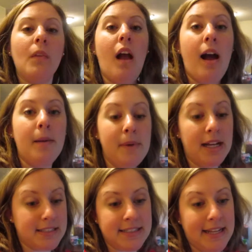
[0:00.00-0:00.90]

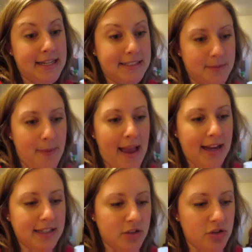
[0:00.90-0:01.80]
Not to say that it's
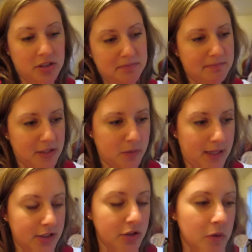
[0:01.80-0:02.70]
bad, it's just, that's what
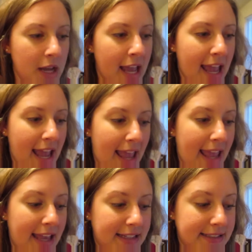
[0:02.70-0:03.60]
I do.
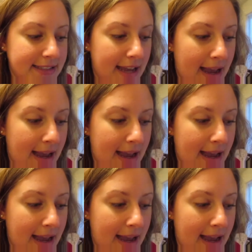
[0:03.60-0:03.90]
And